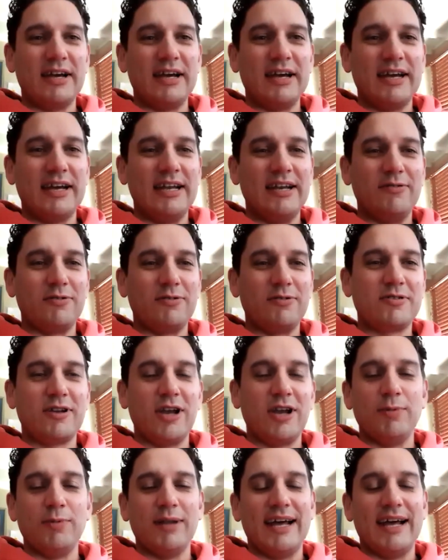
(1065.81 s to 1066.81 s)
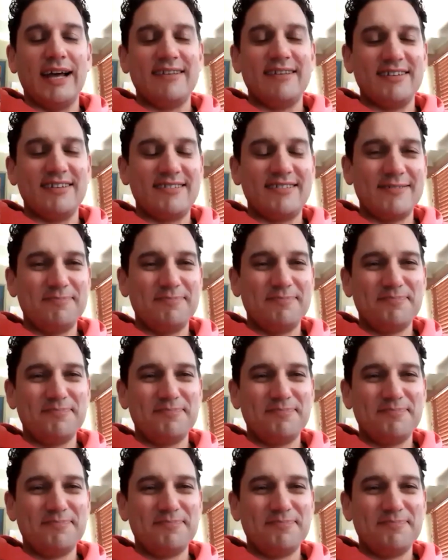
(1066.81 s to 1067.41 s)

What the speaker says: in global assets.